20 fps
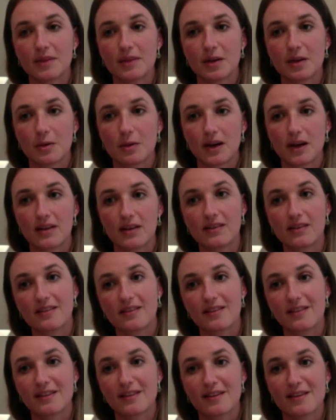white
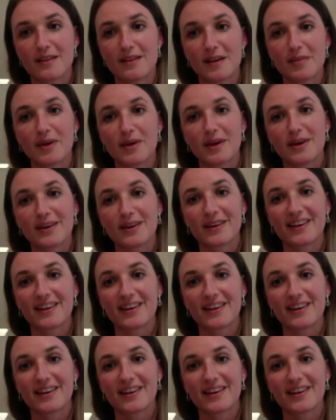systemic